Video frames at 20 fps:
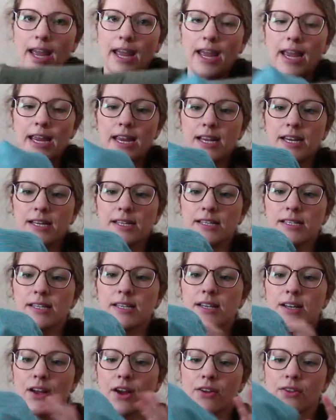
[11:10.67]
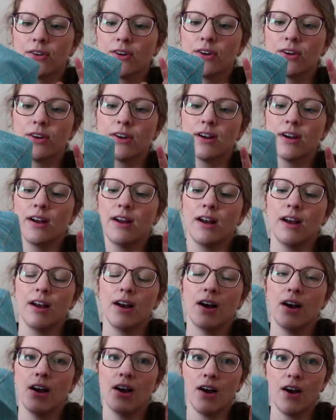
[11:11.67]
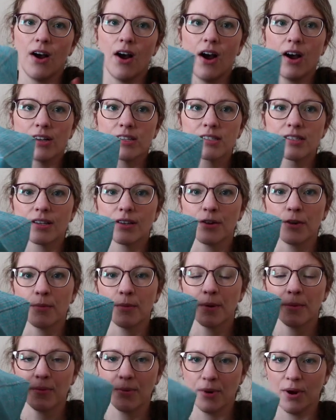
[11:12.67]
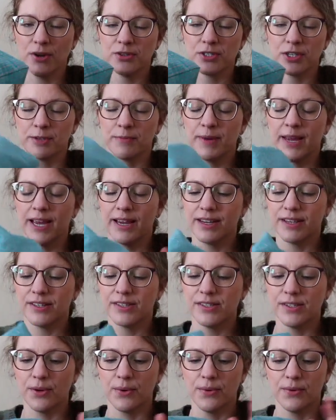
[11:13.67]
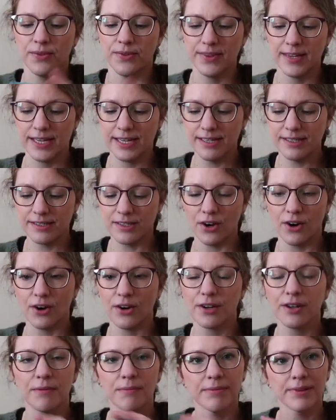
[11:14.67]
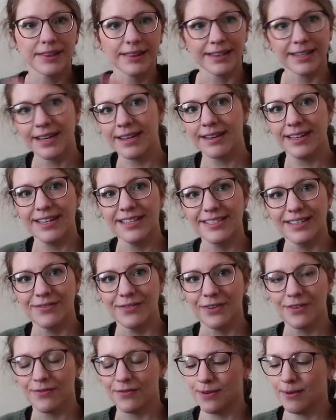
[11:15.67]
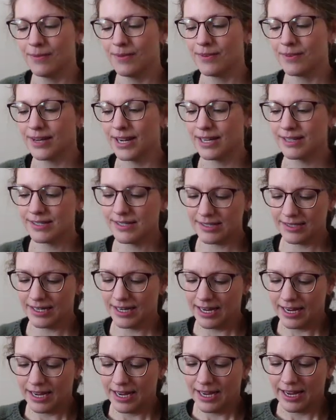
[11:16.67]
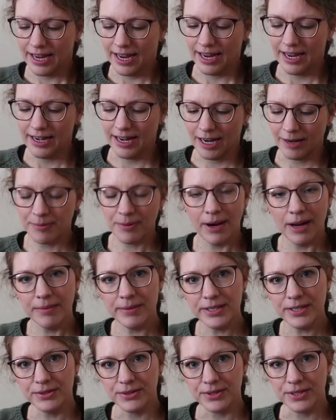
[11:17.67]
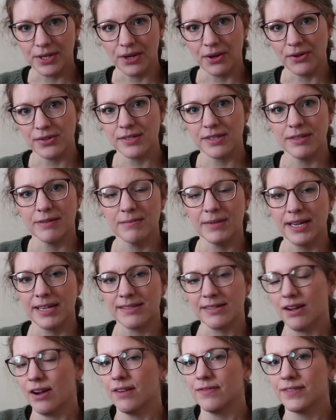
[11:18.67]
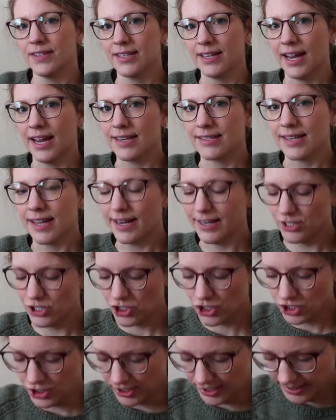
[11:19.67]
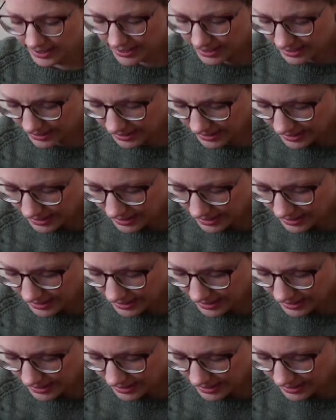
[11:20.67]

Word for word: another awesome project bags. So these are completely different from the rest and I probably don't use them as often as I should,